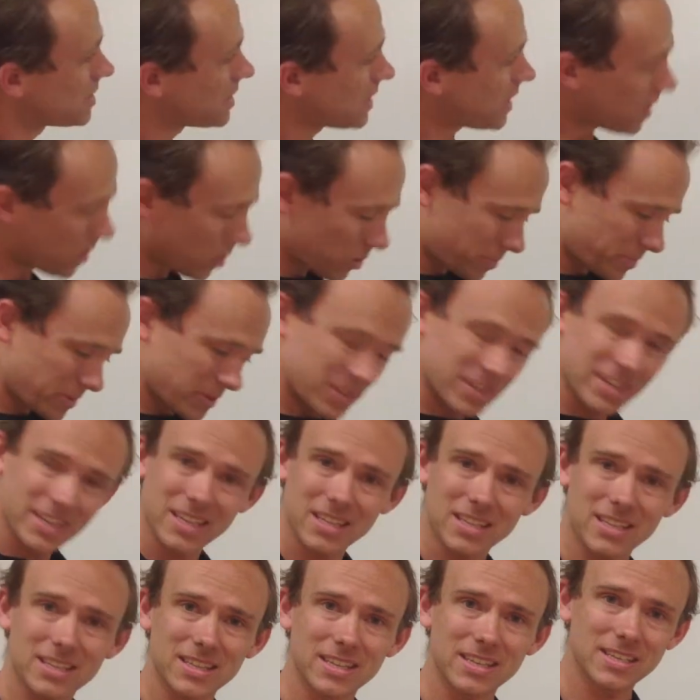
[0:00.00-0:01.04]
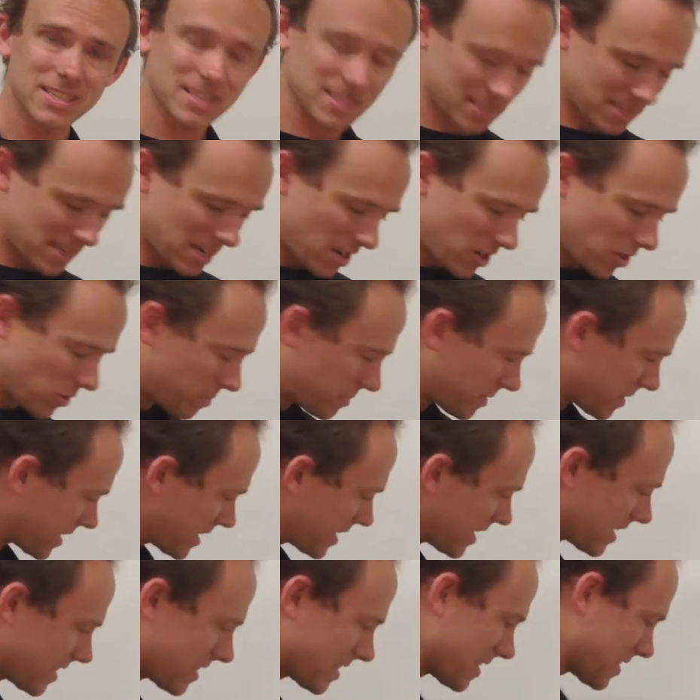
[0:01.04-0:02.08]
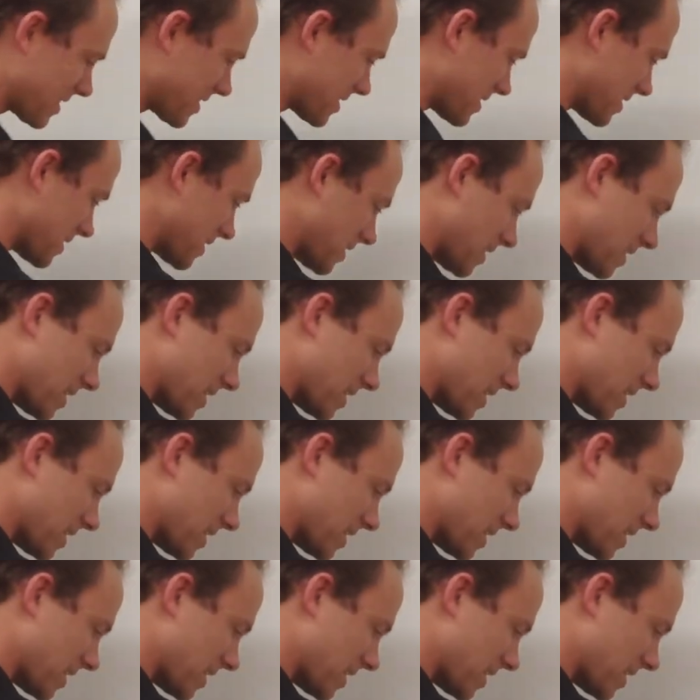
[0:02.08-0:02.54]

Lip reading: hope you're getting this. I hope you're getting this.